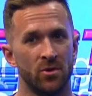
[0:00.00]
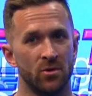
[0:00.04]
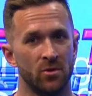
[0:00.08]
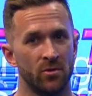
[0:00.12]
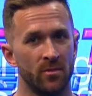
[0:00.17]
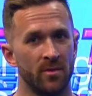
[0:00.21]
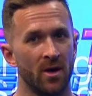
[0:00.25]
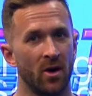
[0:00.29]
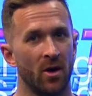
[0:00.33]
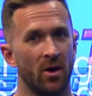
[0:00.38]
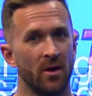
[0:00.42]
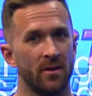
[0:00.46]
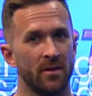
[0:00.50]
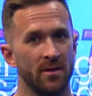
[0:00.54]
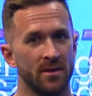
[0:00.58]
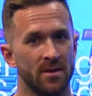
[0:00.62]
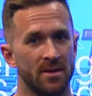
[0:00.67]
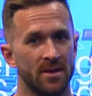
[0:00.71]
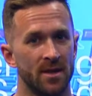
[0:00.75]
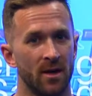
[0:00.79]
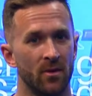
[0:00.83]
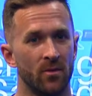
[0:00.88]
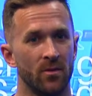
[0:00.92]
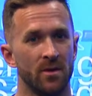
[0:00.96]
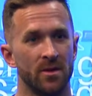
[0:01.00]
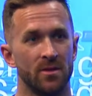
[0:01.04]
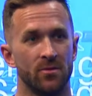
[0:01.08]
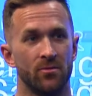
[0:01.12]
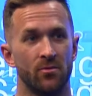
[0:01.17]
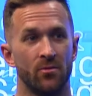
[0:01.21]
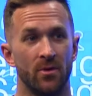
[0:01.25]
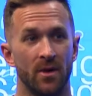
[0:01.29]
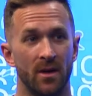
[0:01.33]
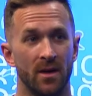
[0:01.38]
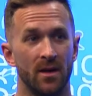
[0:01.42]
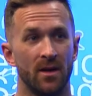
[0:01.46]
To be honest, that was
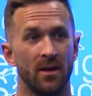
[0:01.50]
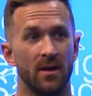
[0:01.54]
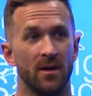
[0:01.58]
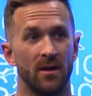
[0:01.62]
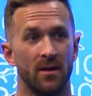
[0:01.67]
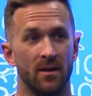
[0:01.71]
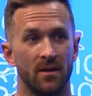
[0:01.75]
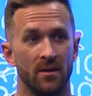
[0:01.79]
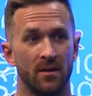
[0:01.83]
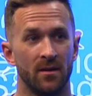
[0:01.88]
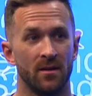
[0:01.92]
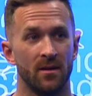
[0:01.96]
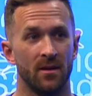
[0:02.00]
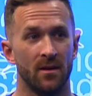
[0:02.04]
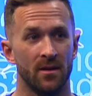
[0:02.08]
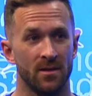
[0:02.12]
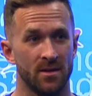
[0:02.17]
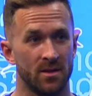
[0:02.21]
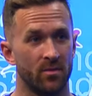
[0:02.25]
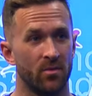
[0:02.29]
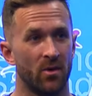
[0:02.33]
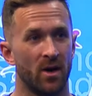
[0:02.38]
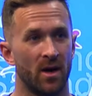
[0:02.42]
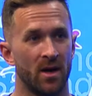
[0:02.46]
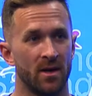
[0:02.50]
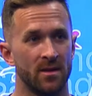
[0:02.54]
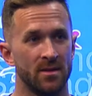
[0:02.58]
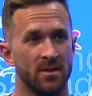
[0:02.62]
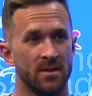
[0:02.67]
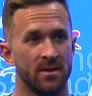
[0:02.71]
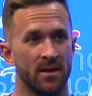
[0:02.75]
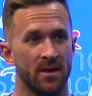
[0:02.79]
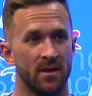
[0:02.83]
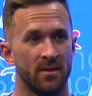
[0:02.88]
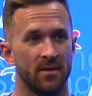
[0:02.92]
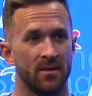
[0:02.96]
really a
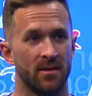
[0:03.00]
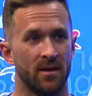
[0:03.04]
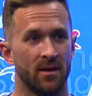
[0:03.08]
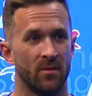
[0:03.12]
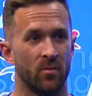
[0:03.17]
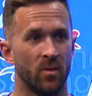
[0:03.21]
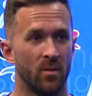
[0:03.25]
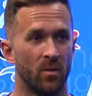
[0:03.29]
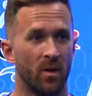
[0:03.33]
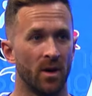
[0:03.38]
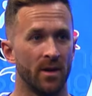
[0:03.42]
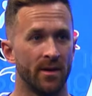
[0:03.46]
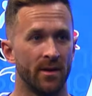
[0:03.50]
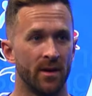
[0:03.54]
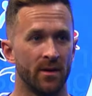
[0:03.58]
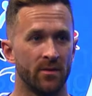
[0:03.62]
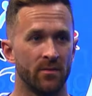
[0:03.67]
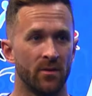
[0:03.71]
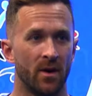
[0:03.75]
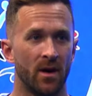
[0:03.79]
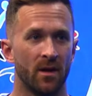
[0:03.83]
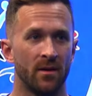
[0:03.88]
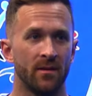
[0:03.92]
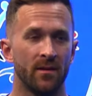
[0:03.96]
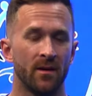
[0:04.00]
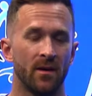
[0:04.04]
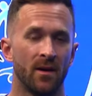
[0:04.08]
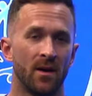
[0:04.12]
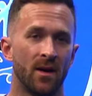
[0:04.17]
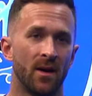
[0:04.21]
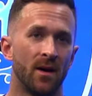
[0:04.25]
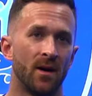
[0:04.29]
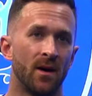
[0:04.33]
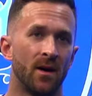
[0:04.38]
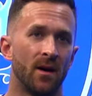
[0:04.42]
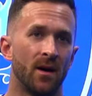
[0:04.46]
surprise that we won that round.
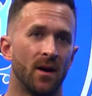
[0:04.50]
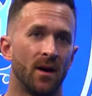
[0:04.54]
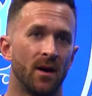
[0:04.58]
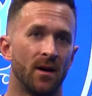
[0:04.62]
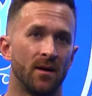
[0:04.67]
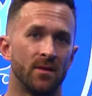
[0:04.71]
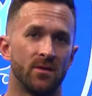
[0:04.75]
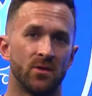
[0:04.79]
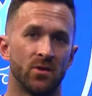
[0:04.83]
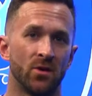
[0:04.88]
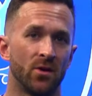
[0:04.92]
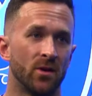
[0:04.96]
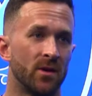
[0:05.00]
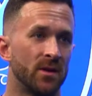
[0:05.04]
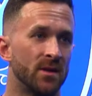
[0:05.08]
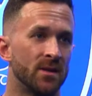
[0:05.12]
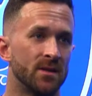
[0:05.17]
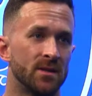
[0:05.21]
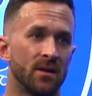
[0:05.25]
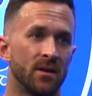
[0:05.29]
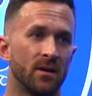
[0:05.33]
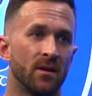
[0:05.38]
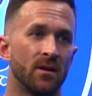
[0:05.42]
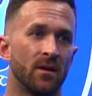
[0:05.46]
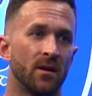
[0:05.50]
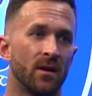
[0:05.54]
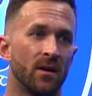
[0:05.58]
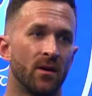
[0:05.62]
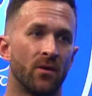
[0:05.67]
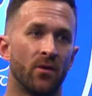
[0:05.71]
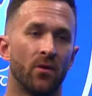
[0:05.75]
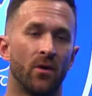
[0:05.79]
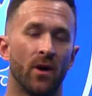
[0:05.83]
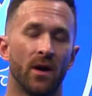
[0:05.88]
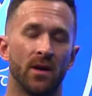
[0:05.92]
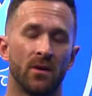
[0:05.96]
Turkey's a
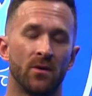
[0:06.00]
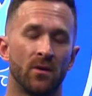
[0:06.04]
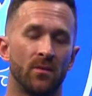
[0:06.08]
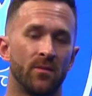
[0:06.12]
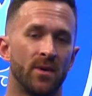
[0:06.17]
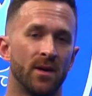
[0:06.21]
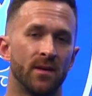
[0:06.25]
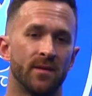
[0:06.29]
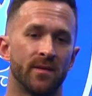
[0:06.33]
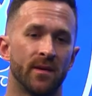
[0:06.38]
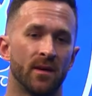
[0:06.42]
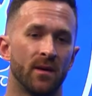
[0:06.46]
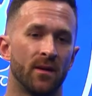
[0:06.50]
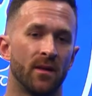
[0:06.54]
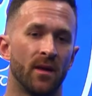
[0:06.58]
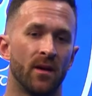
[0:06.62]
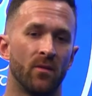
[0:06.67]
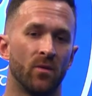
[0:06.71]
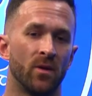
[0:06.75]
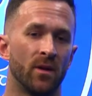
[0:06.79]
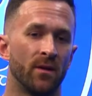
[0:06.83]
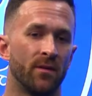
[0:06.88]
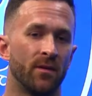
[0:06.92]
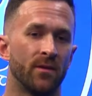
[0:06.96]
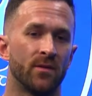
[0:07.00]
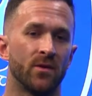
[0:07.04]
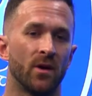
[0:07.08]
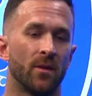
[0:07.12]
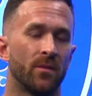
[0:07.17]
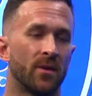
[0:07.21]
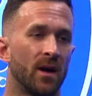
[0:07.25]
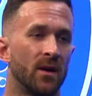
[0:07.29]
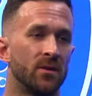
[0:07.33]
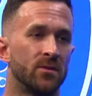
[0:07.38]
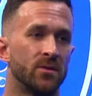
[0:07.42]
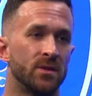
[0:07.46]
great competitor. They're one of the
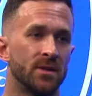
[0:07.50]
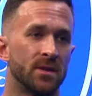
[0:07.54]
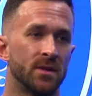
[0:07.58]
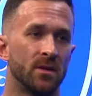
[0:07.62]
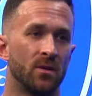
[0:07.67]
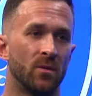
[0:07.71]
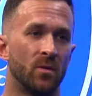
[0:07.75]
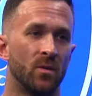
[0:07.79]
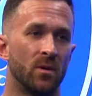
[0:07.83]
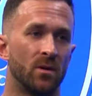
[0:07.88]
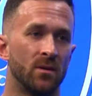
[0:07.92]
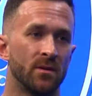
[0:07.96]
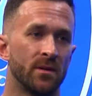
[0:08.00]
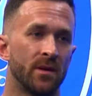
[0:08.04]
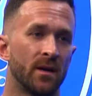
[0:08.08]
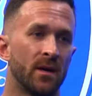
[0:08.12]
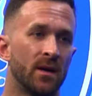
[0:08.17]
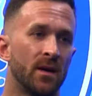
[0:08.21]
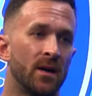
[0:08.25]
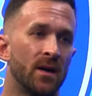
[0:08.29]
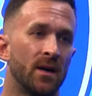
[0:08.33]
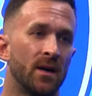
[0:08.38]
top countries in the world.